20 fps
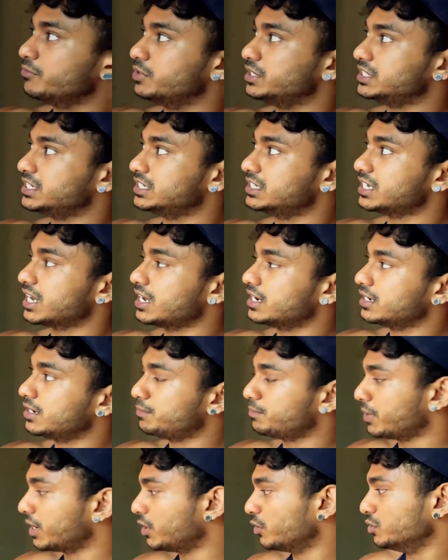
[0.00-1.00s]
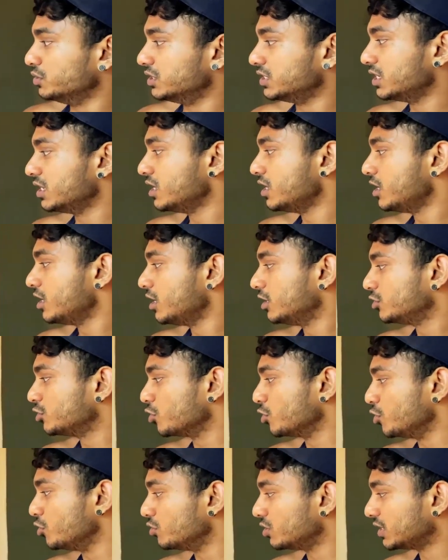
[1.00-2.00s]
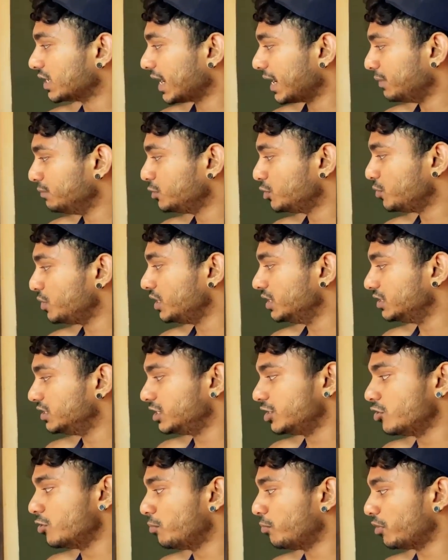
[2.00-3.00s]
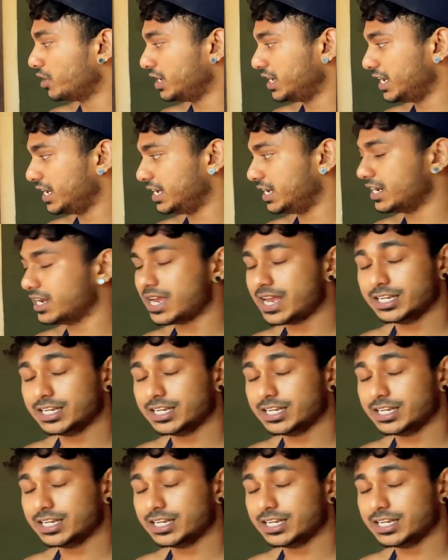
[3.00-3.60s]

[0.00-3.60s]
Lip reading: which is 100 pounds, so you times with 0.8,